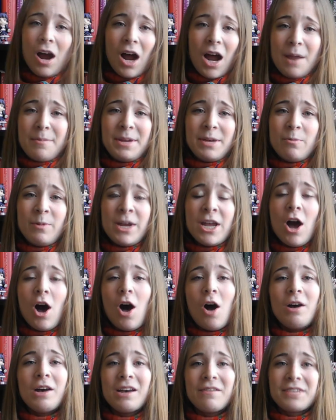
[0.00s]
I mean, we
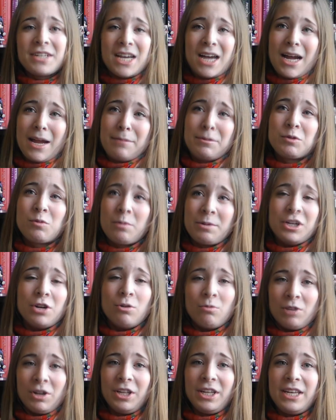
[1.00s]
all have times where we
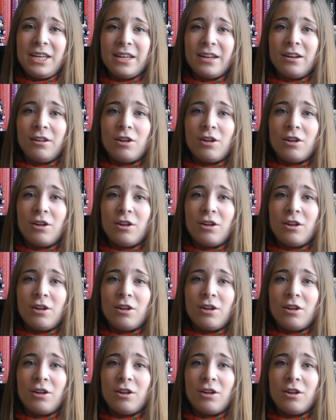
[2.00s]
don't really get